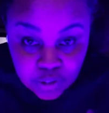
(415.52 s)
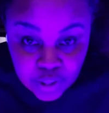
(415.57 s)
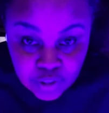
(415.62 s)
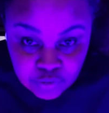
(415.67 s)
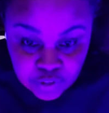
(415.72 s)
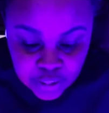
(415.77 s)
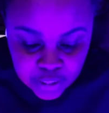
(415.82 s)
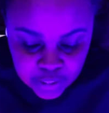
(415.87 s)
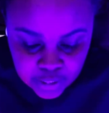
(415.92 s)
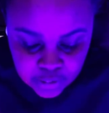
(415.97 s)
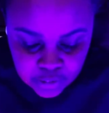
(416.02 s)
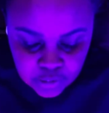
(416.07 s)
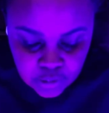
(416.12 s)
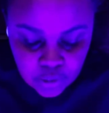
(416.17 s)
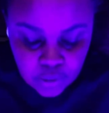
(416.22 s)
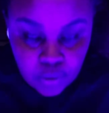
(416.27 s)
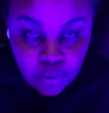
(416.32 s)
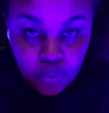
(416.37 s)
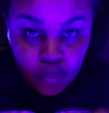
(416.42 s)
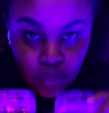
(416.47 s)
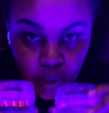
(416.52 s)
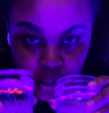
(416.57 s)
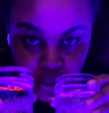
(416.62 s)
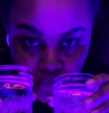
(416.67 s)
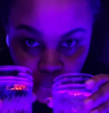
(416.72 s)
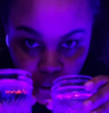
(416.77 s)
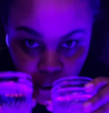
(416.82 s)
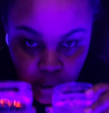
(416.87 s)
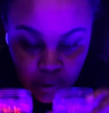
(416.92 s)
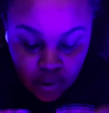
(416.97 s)
of these with
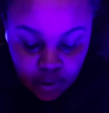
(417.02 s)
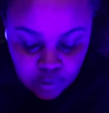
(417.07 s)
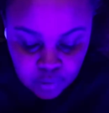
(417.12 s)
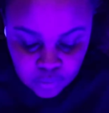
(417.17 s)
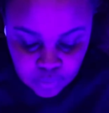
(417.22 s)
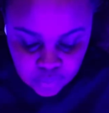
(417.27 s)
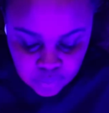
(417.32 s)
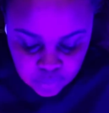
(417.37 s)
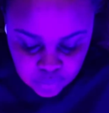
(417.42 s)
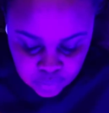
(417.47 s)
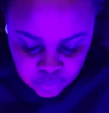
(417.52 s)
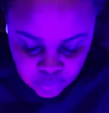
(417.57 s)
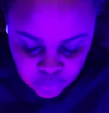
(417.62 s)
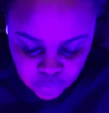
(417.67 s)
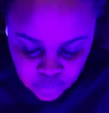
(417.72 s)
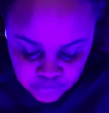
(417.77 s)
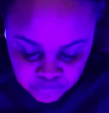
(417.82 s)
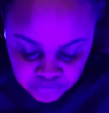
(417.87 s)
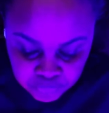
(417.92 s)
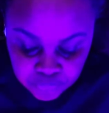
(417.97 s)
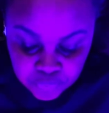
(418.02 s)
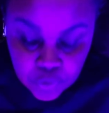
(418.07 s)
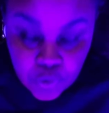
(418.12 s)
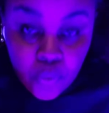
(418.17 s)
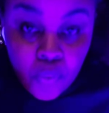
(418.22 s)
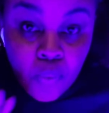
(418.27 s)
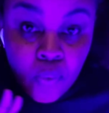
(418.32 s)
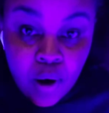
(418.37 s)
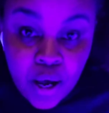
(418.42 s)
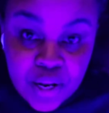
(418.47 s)
water.
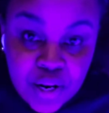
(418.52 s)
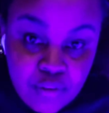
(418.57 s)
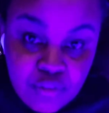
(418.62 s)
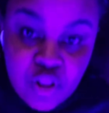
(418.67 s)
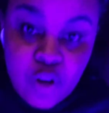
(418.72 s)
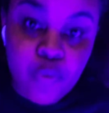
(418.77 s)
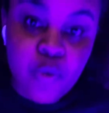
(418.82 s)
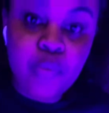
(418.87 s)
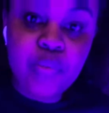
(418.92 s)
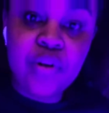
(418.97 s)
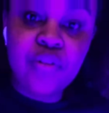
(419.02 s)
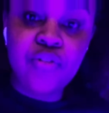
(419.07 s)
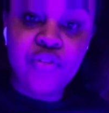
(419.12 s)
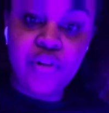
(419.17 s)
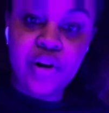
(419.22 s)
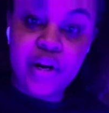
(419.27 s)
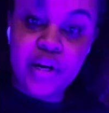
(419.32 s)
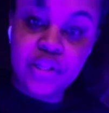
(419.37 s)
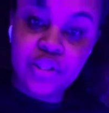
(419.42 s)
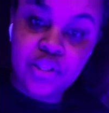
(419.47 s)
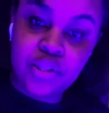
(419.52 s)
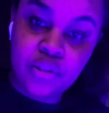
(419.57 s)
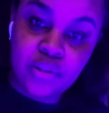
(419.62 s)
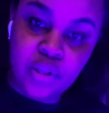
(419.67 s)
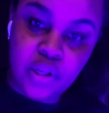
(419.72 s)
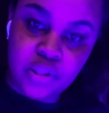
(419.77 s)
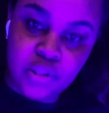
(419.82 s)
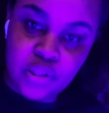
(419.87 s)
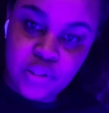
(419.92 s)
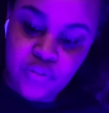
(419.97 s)
One of them will be fresh.
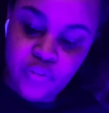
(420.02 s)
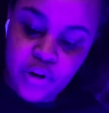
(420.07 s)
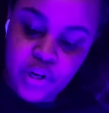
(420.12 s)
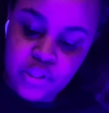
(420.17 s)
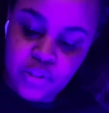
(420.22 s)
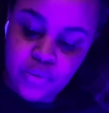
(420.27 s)
This is fresh